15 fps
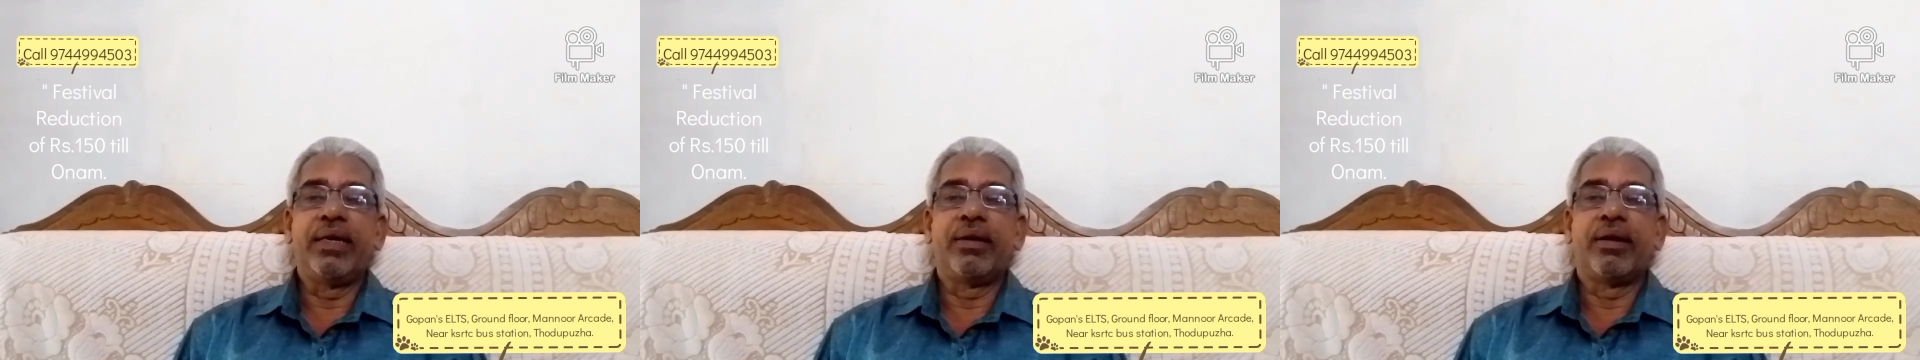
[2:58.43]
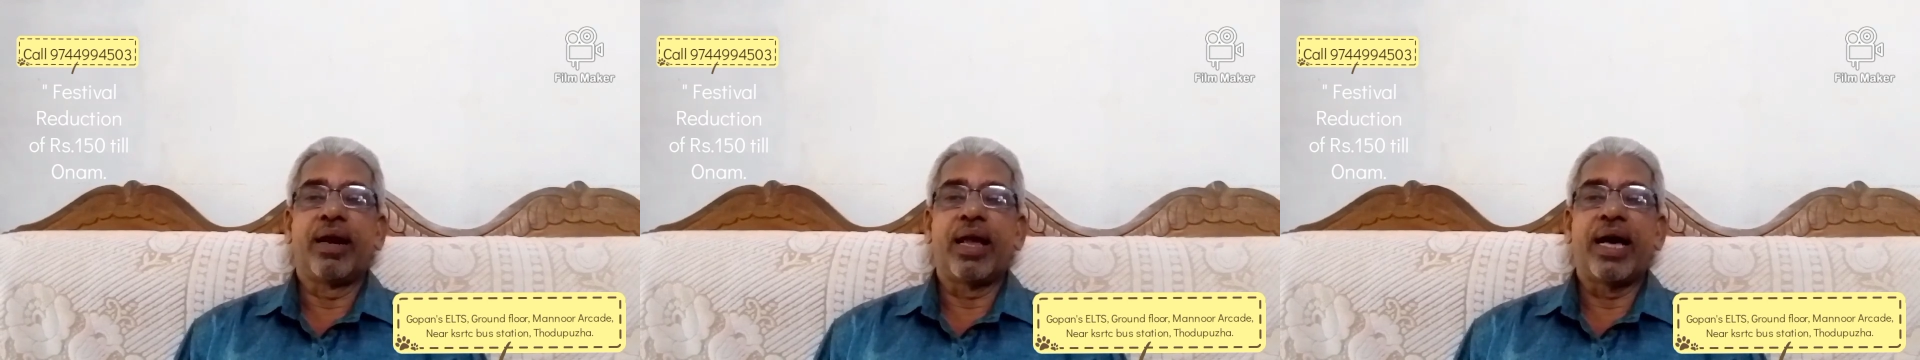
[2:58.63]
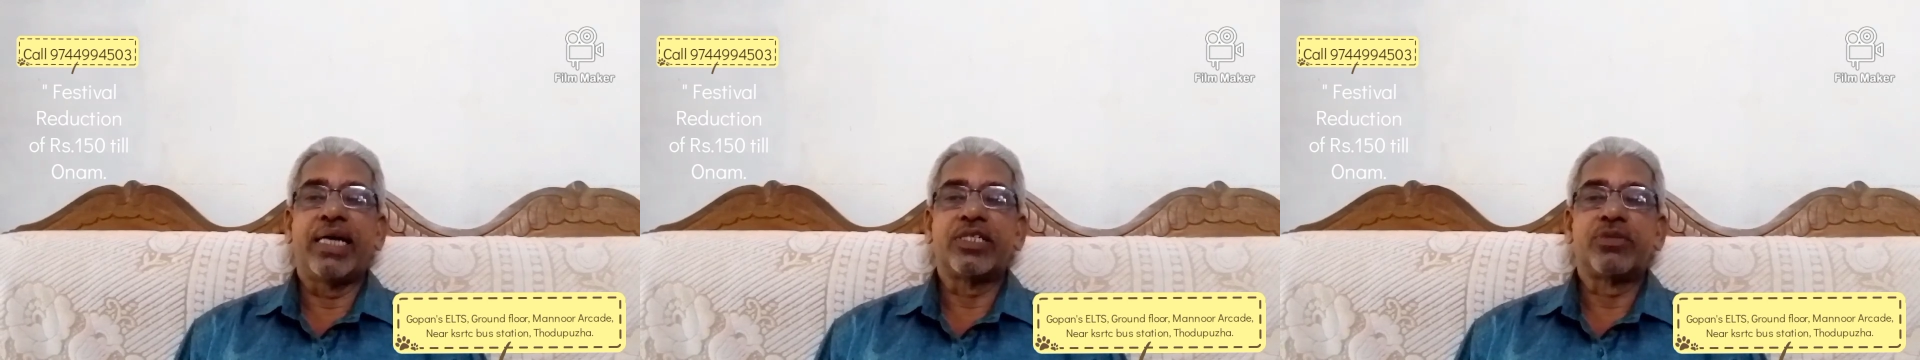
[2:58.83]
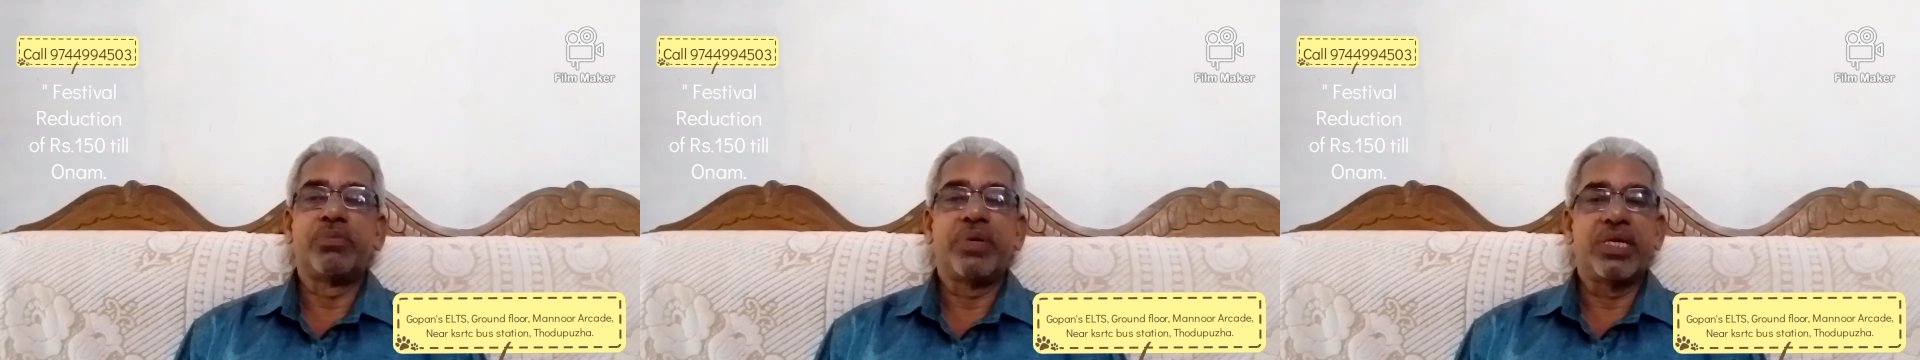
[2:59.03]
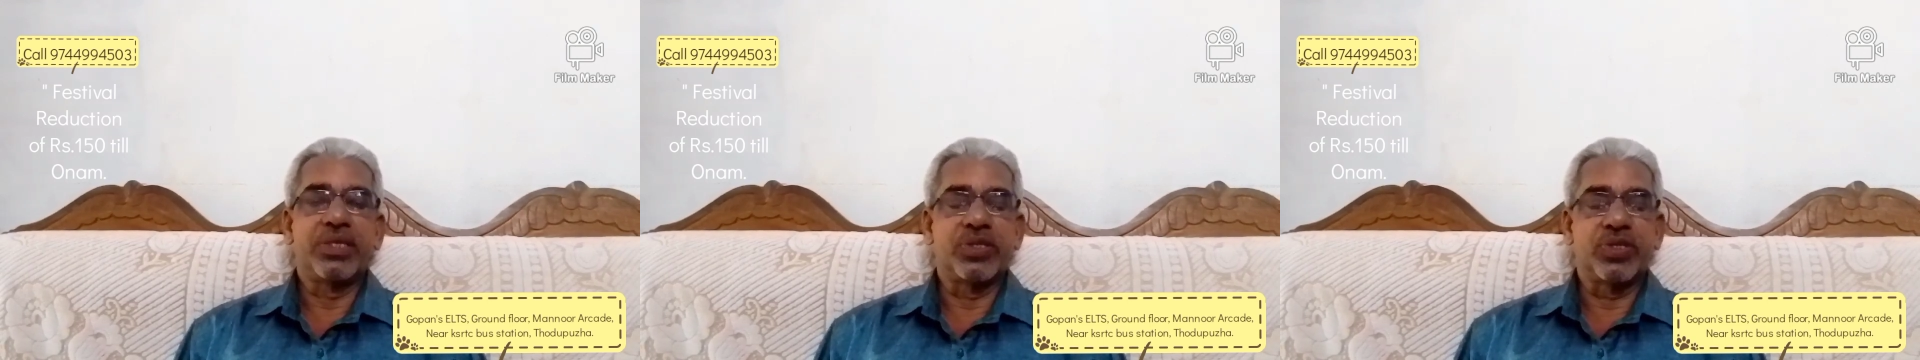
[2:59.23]
last
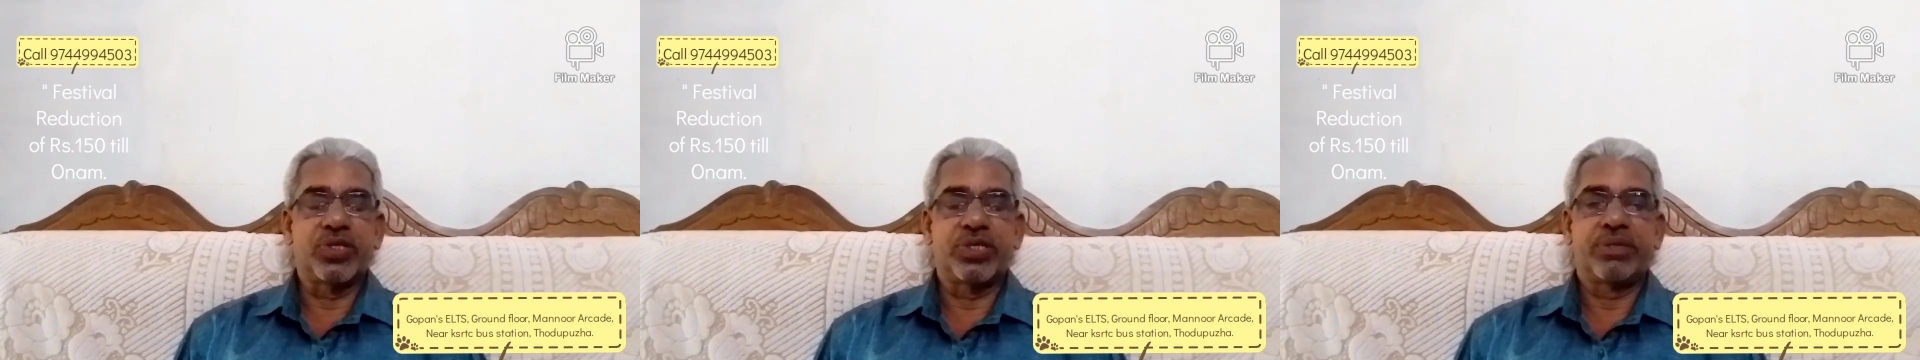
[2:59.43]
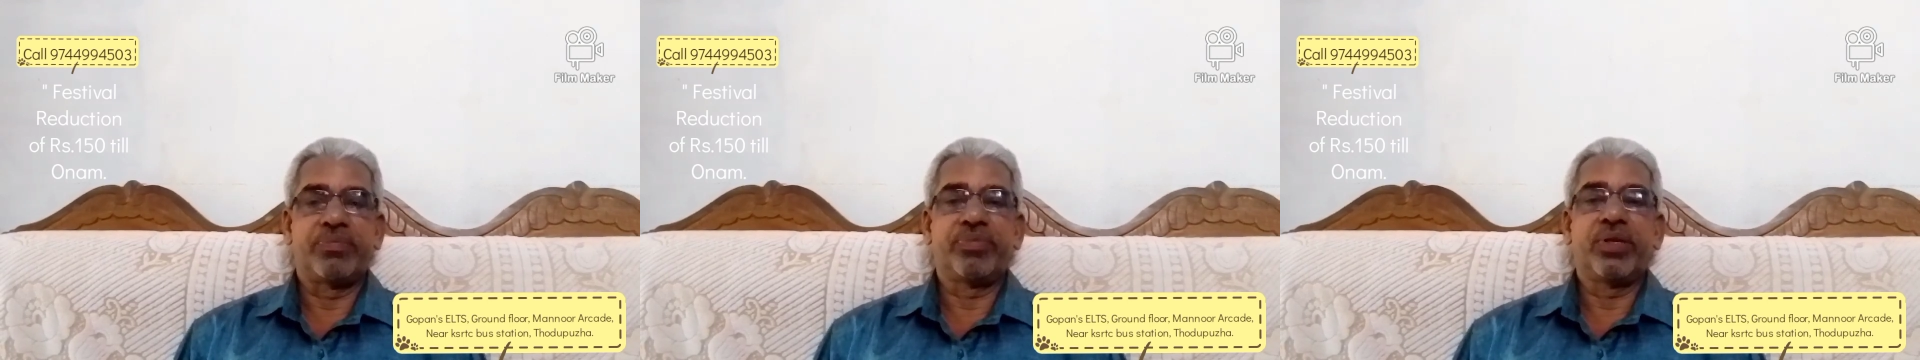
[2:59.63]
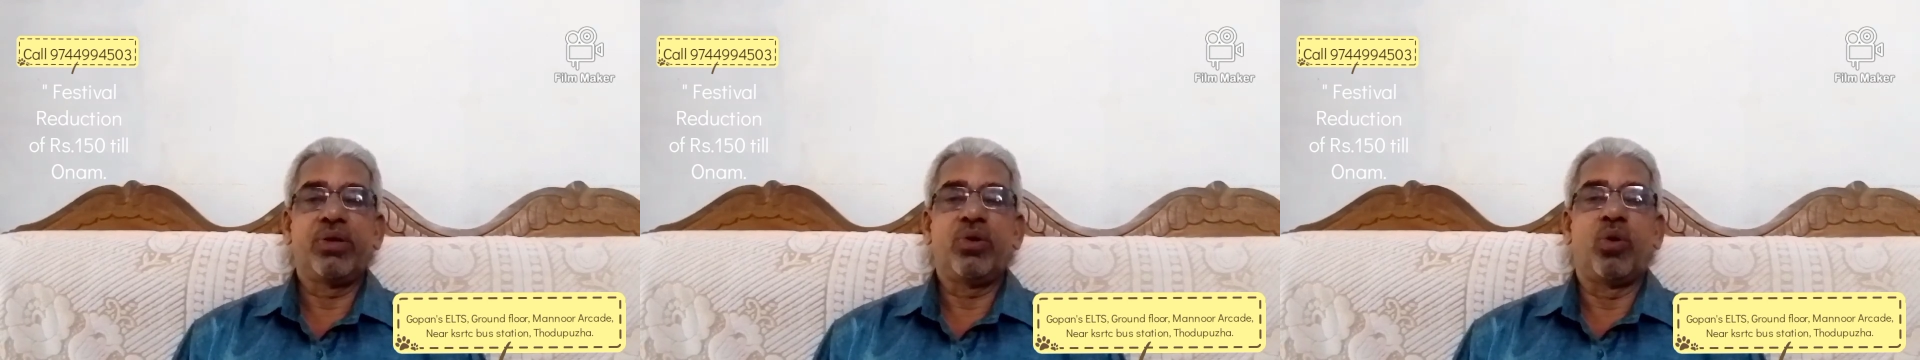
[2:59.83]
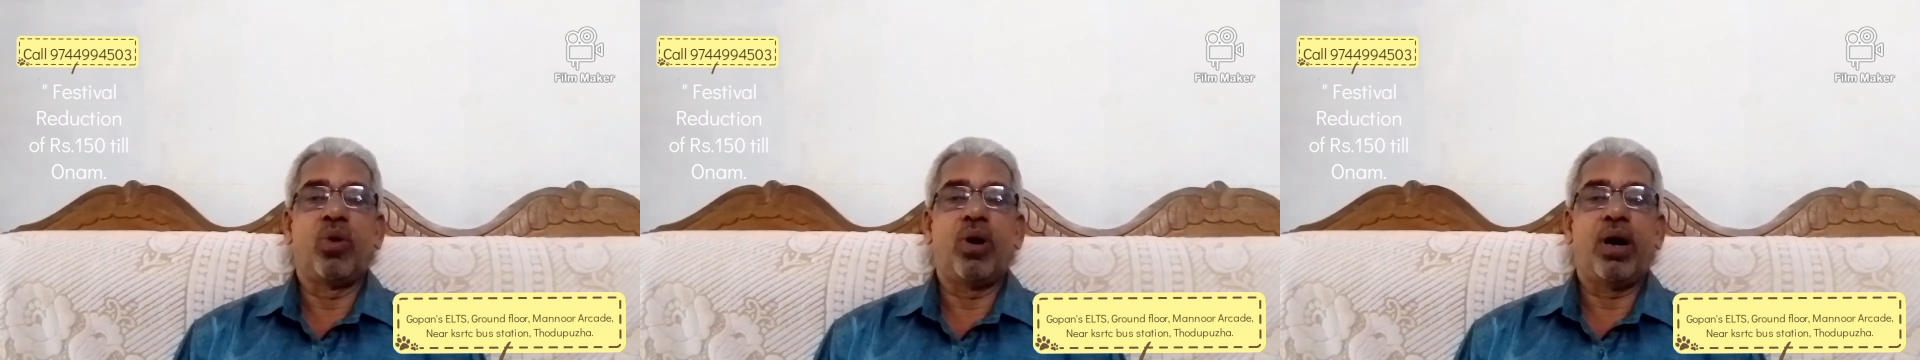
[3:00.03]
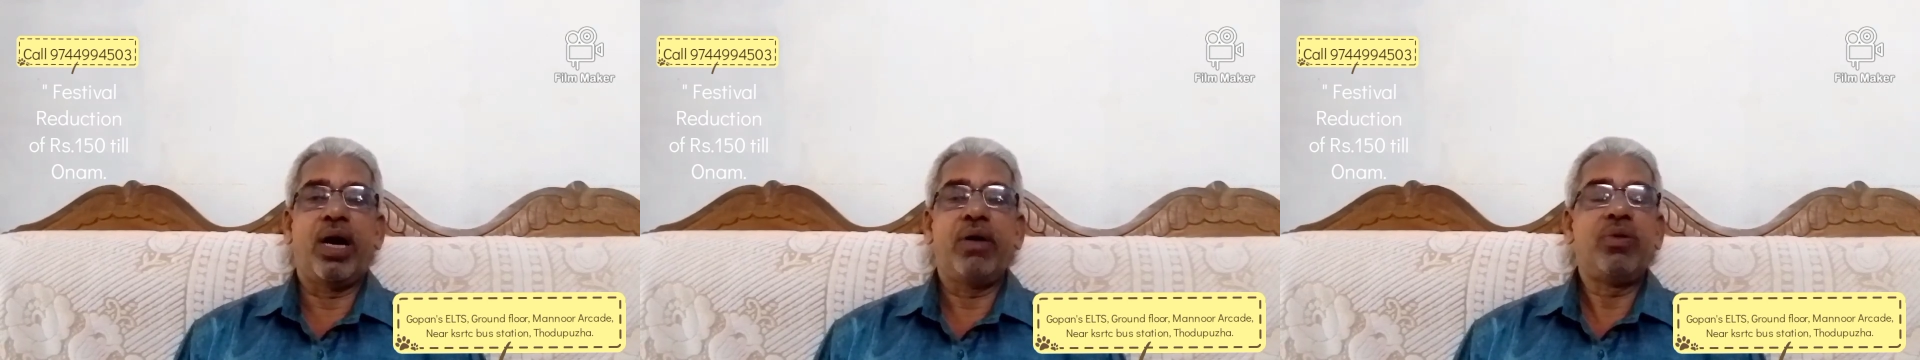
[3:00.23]
month? No,
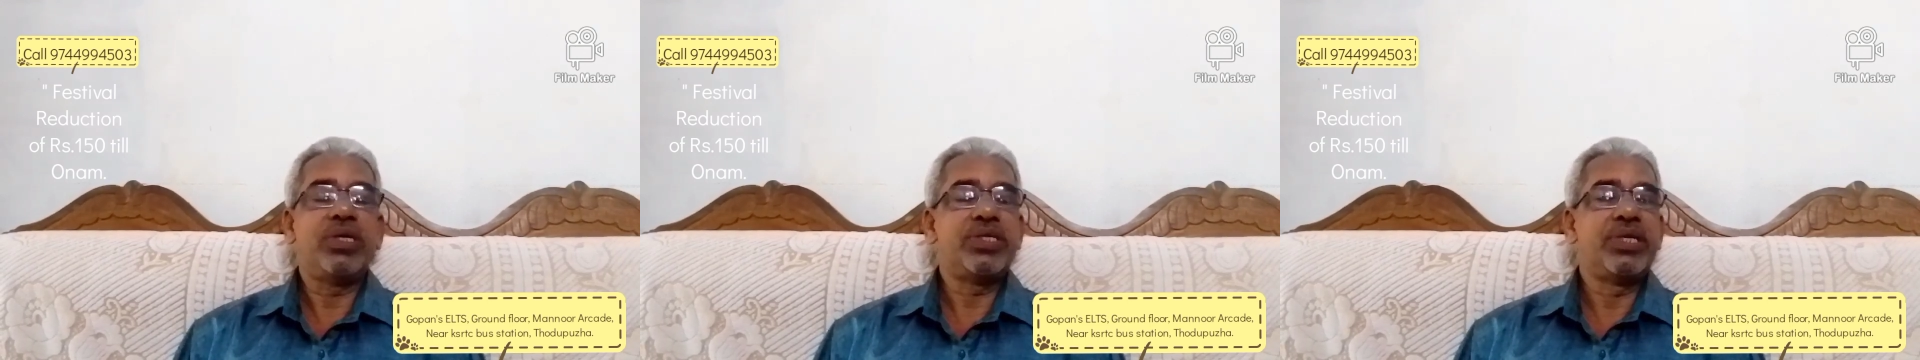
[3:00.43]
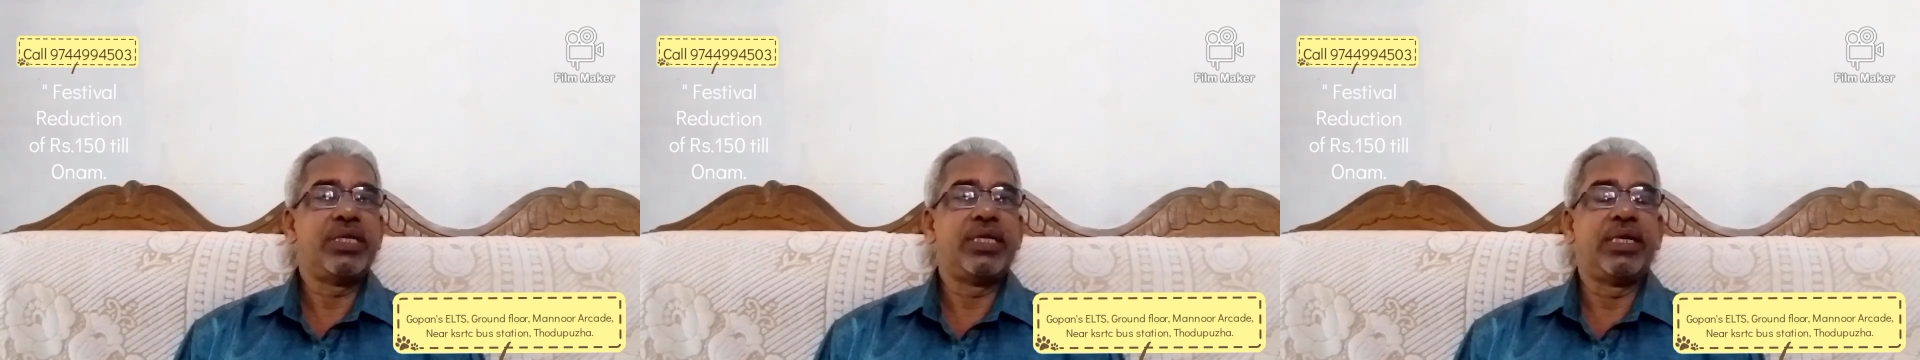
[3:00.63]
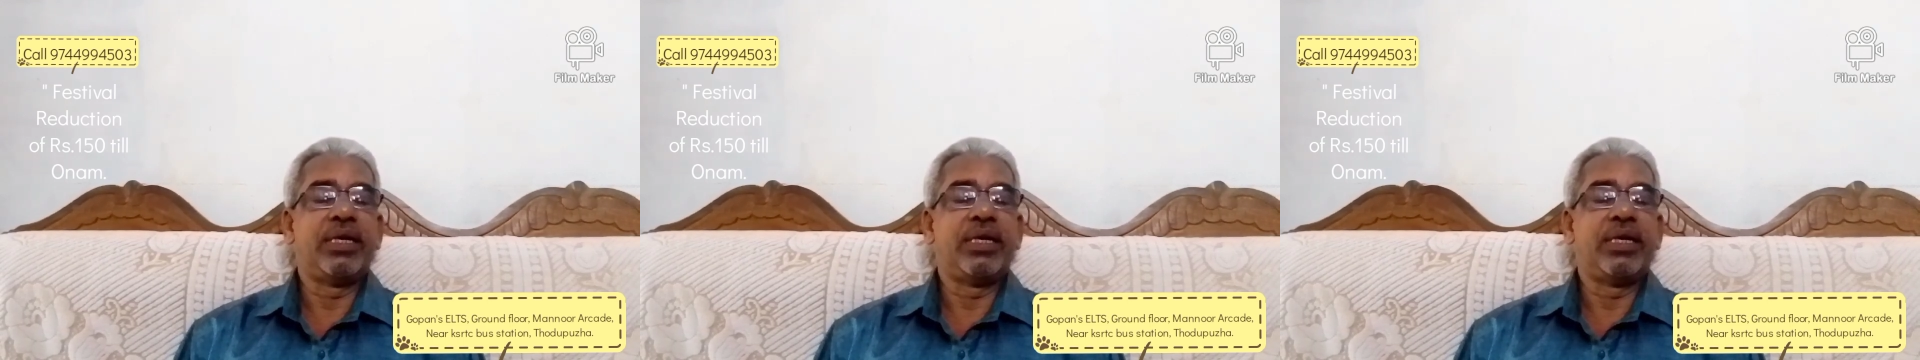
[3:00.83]
I wasn't in